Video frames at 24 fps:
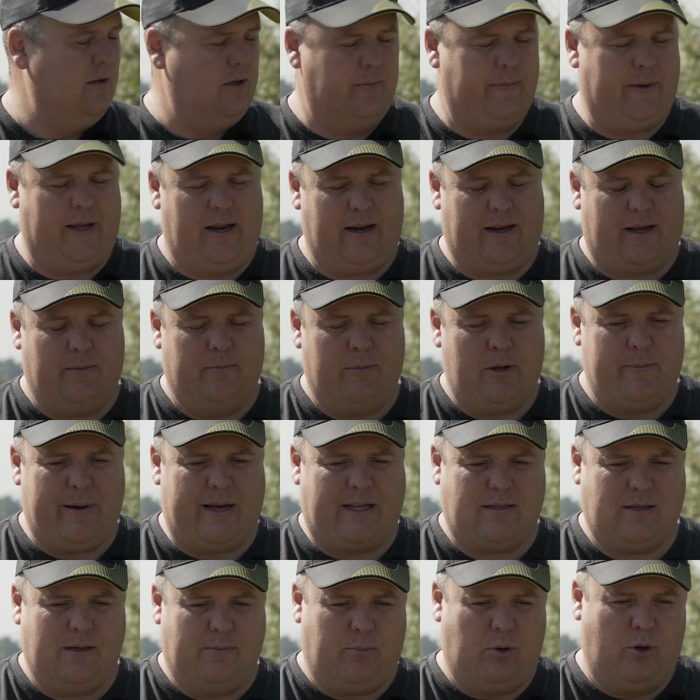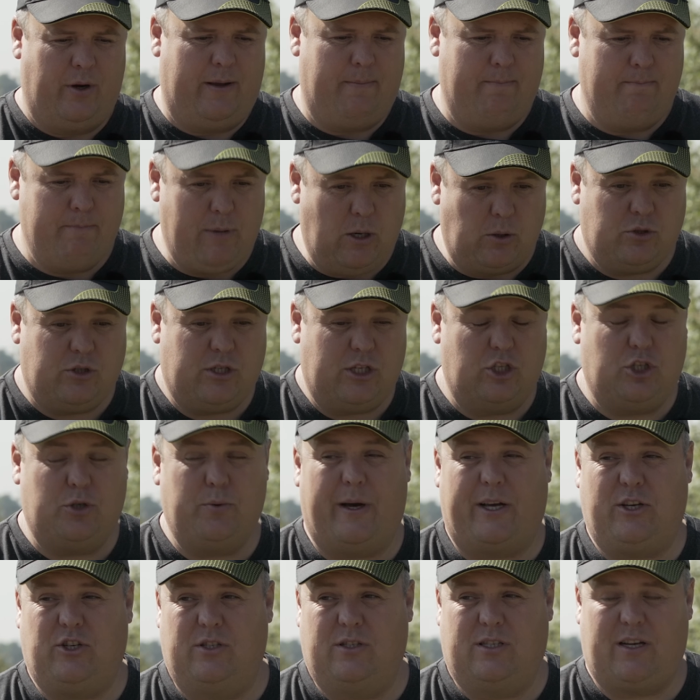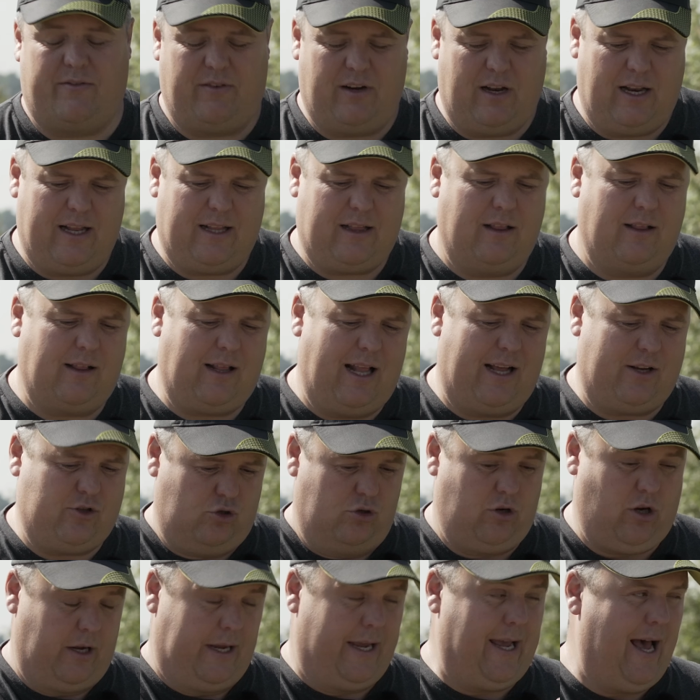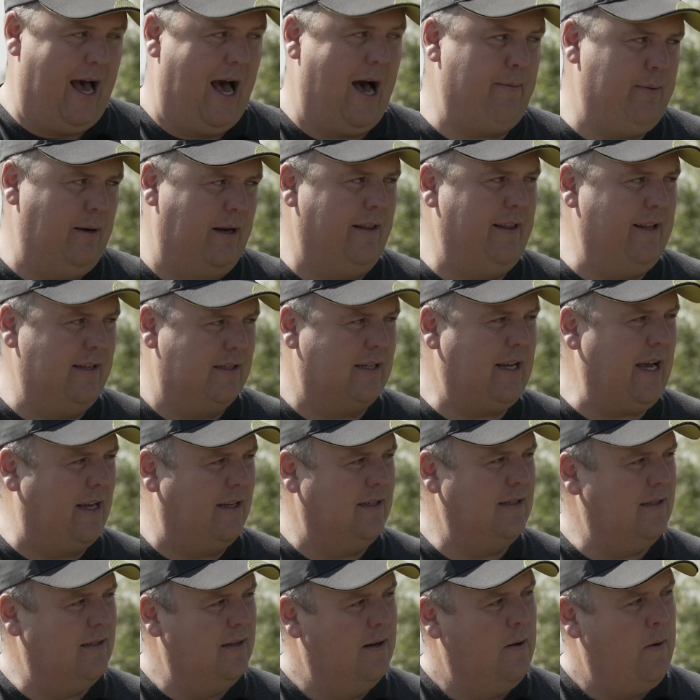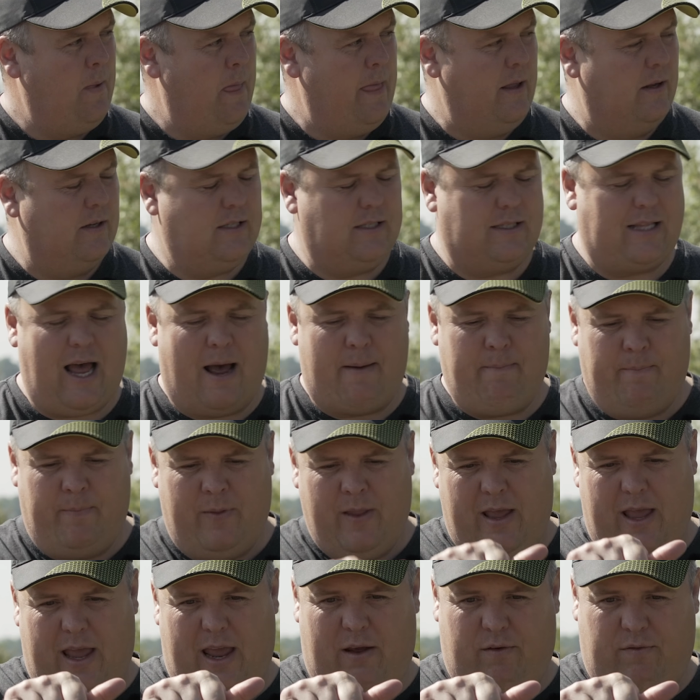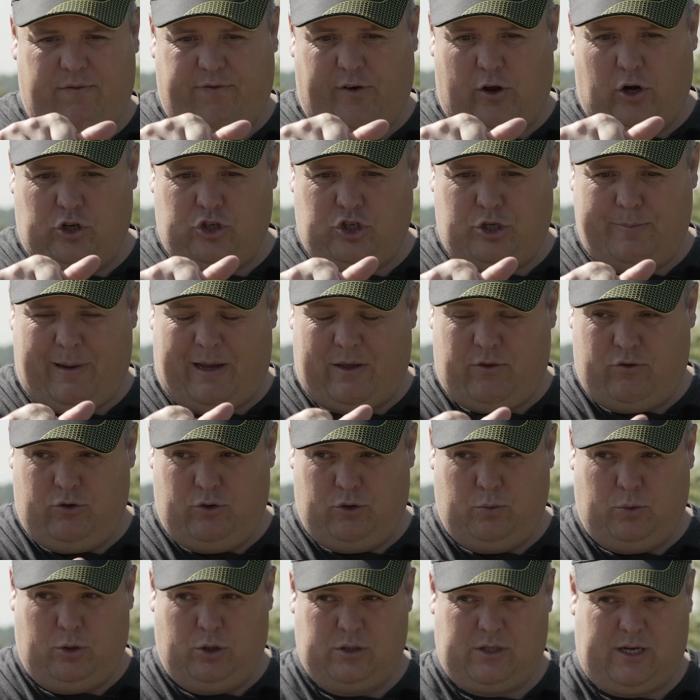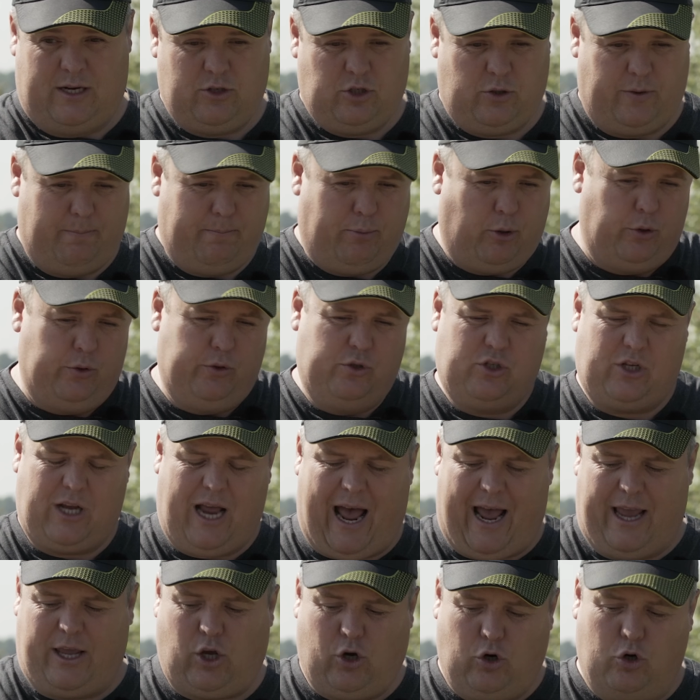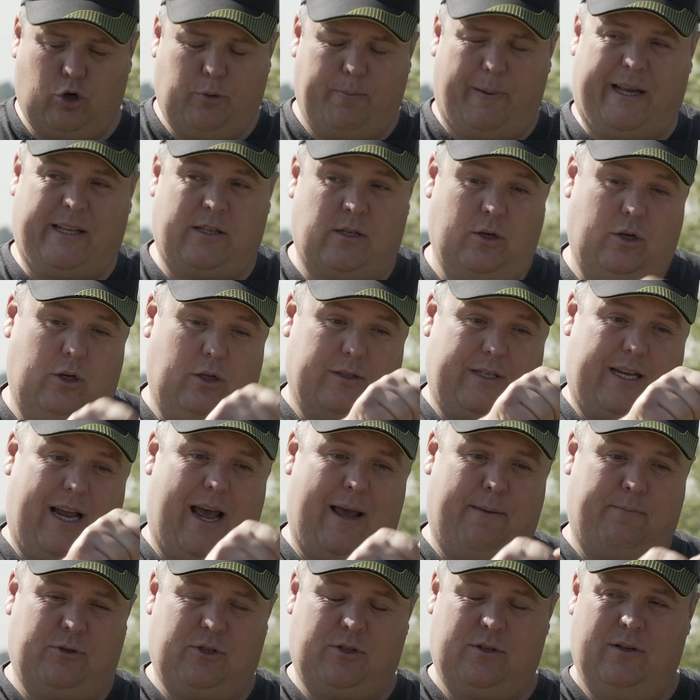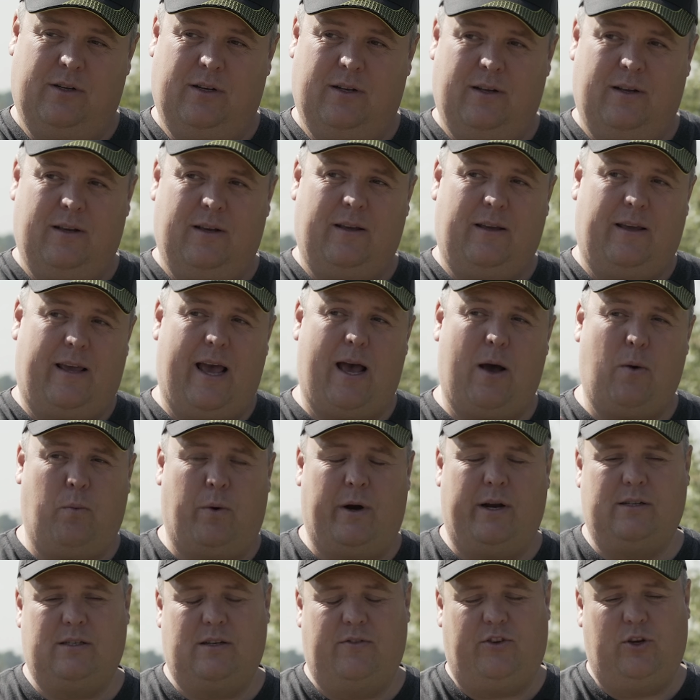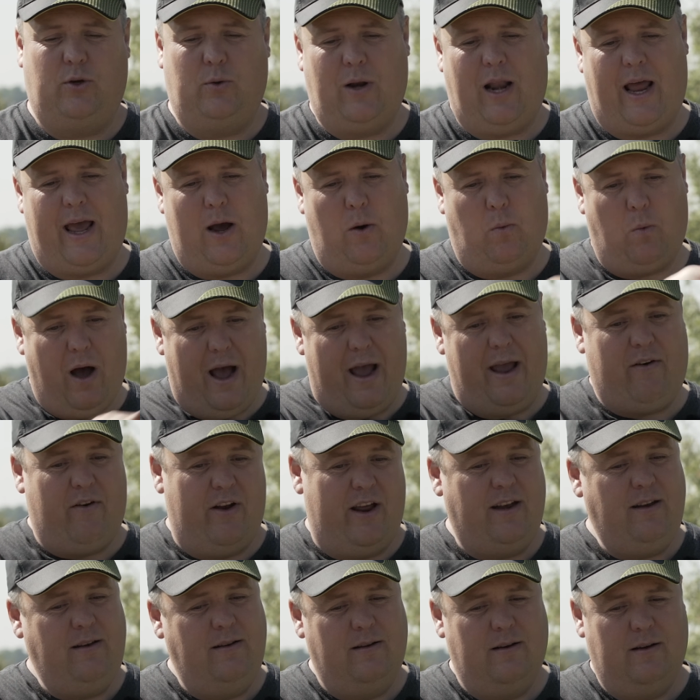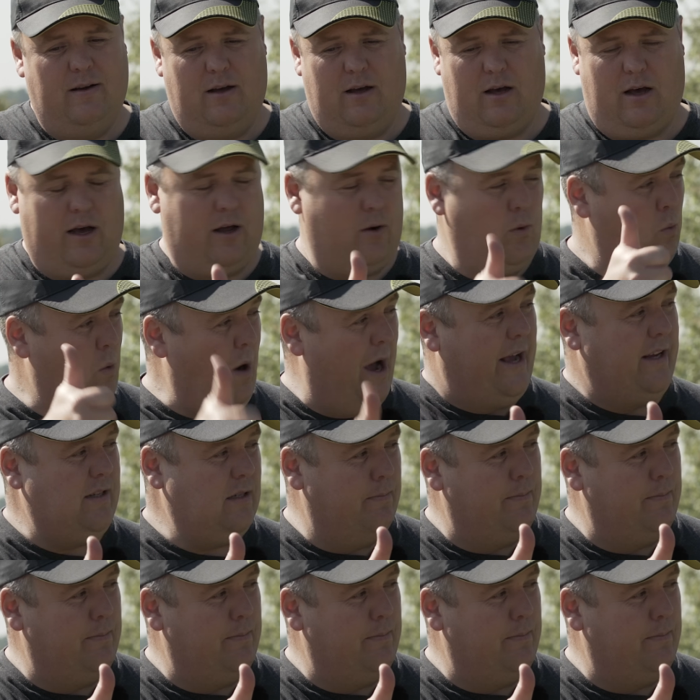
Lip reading: I mean, and can be better. But in most situations, having a little glass or a carbon in this case stem, it follows your bait through the water, so it points at your hook bait at all times. Yeah. Whereas if you lay a wire in and wire's